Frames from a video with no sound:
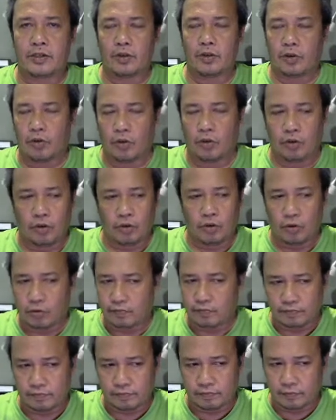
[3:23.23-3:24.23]
or
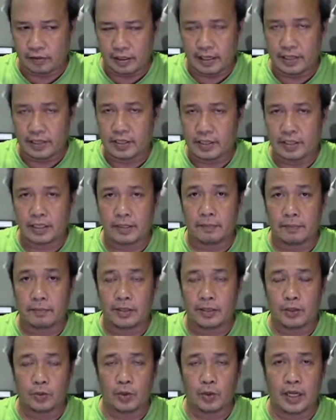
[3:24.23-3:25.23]
relationship
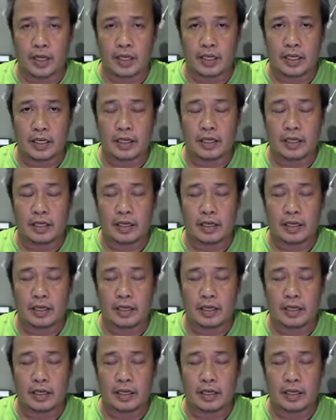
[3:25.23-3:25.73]
between